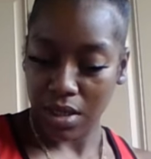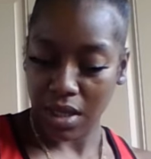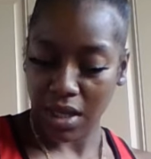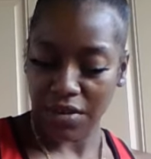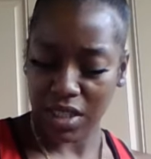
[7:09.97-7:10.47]

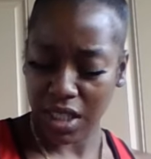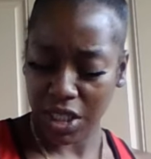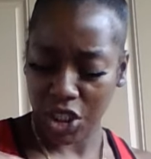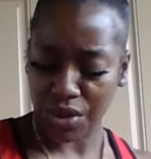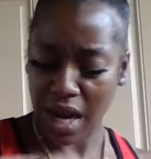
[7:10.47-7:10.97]
They've
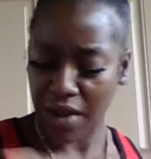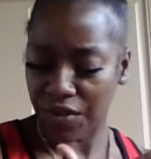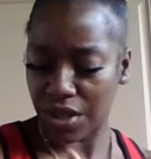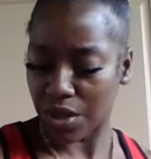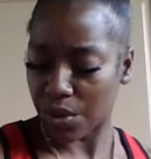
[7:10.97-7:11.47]
sent
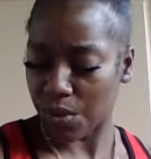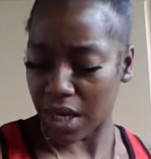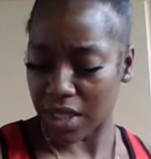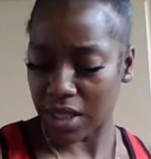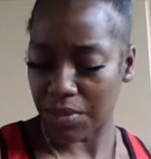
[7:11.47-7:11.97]
traffic your
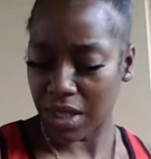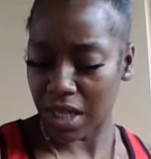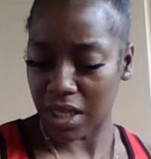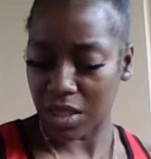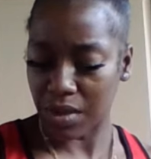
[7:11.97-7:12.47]
way. Something
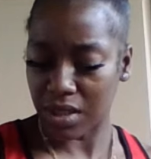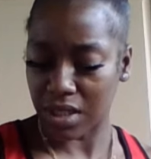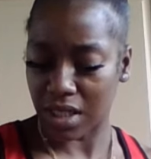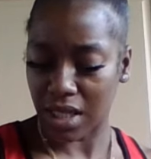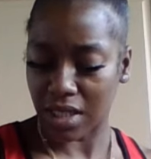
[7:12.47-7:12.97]
that this
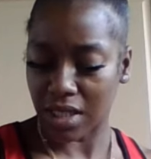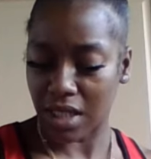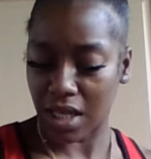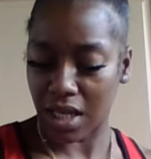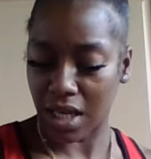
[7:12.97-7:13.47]
person has
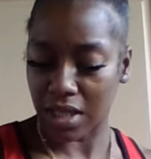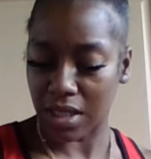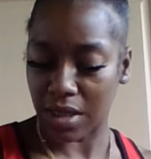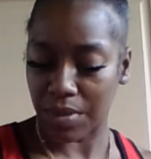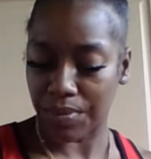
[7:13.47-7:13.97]
done has
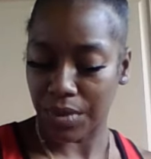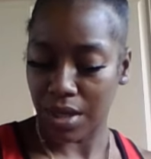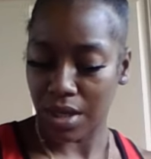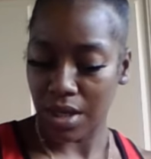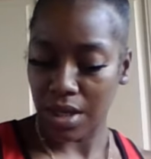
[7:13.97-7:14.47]
um
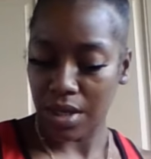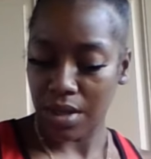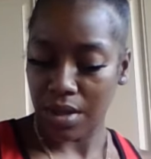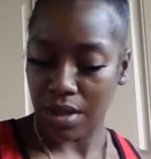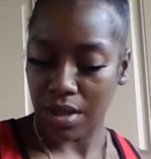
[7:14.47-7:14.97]

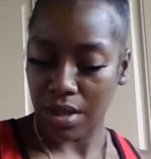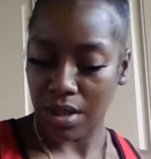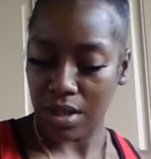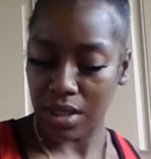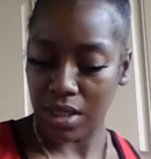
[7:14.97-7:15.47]

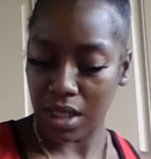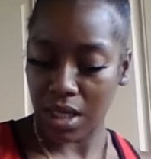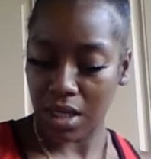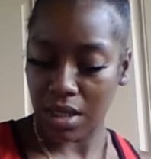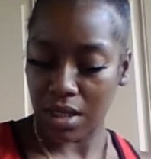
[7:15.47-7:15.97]

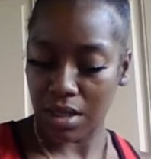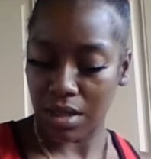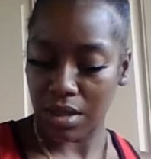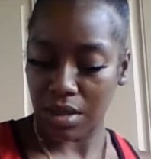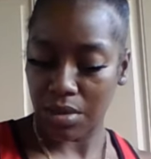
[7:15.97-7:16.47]
sent
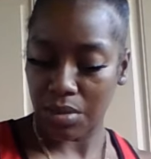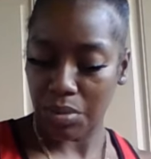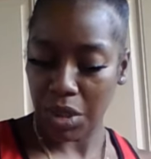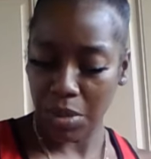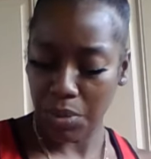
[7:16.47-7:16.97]

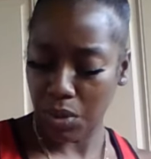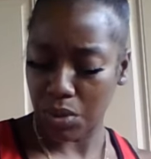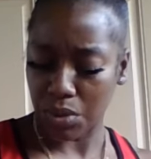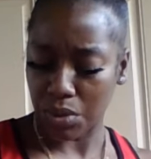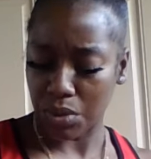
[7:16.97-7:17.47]

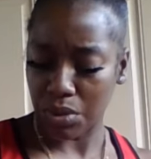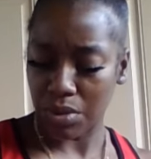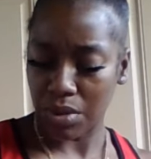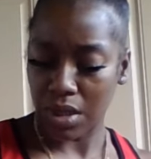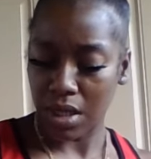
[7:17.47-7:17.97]
people
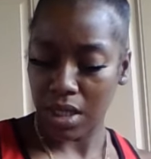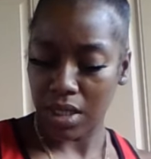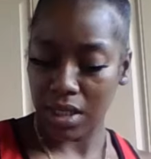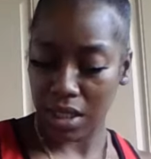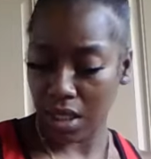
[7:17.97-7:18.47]

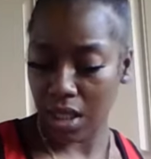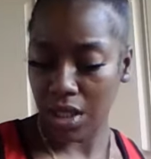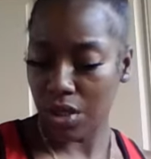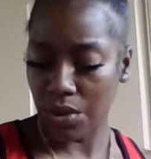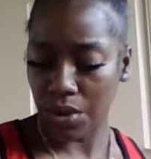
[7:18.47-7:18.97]

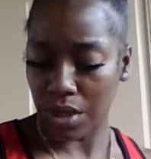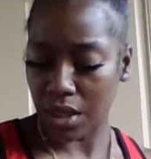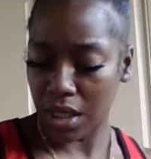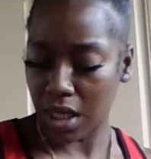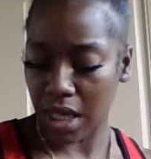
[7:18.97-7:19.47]
seeking you or
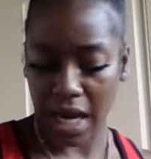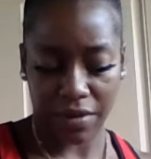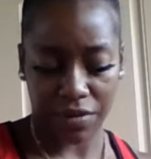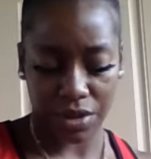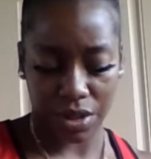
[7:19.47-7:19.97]
looking
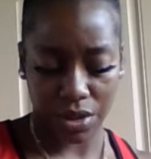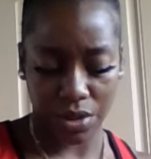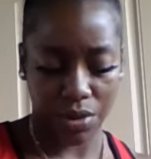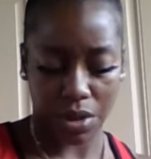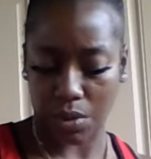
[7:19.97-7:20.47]
after
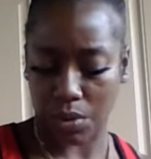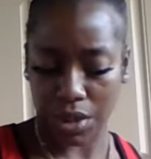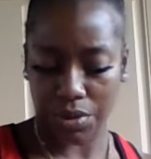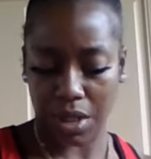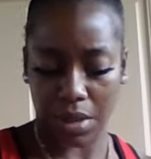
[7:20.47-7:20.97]
you or
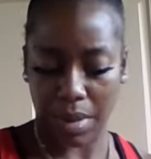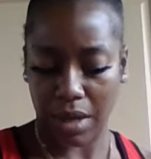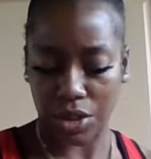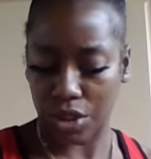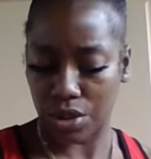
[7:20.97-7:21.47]
wondering
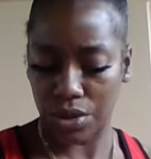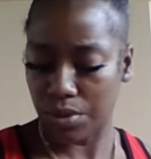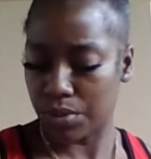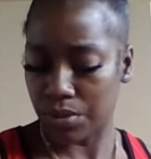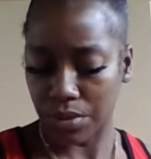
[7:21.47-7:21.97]
about you.